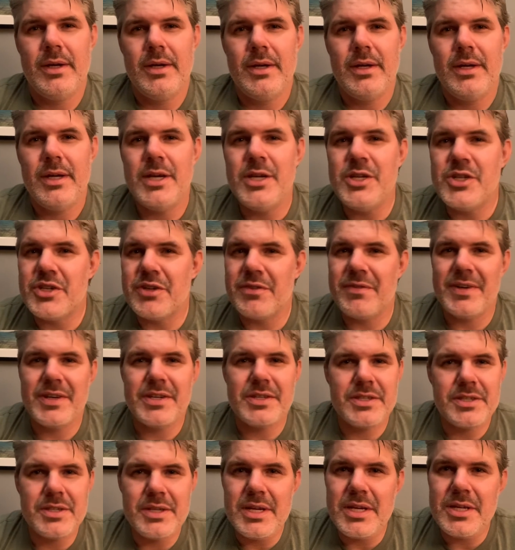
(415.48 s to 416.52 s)
Each of
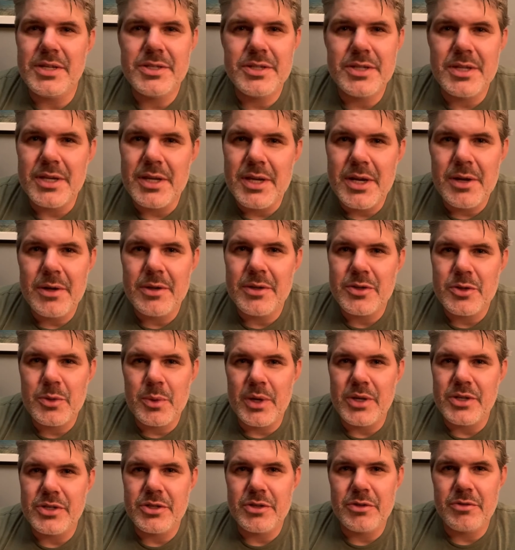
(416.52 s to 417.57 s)
us needs to hear this
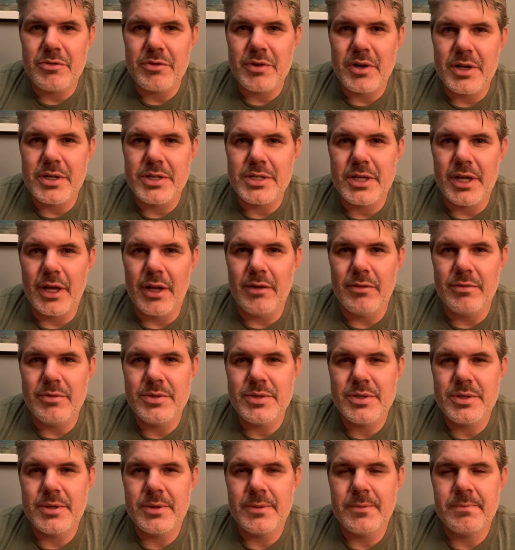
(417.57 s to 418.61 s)
question for
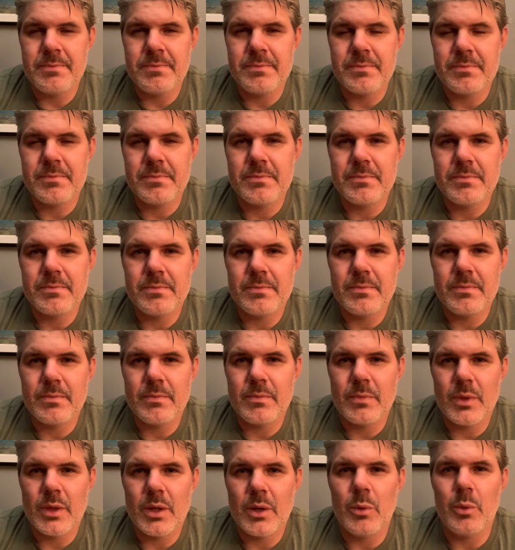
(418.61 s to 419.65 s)
ourselves.
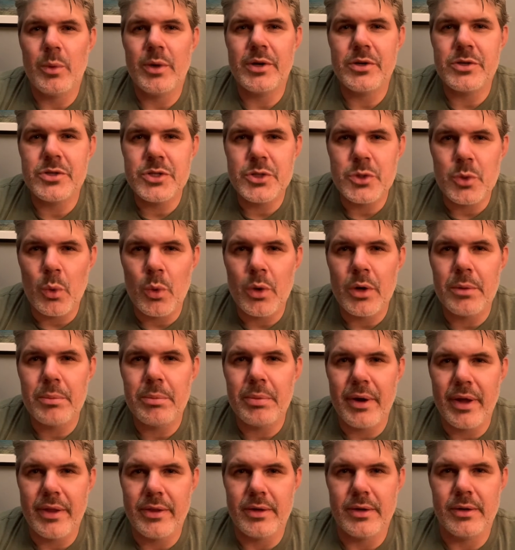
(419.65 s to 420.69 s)
Where is your
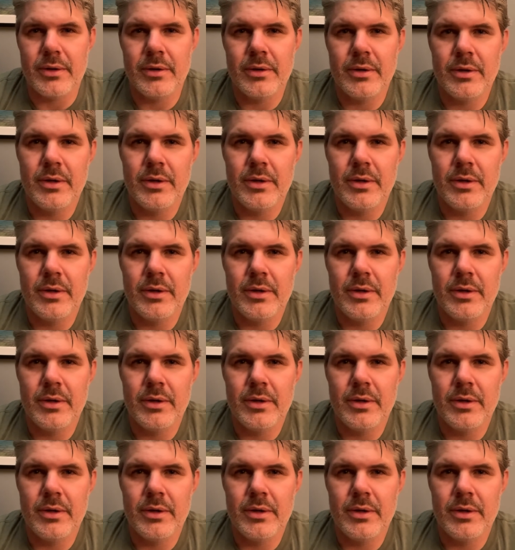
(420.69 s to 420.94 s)
brother?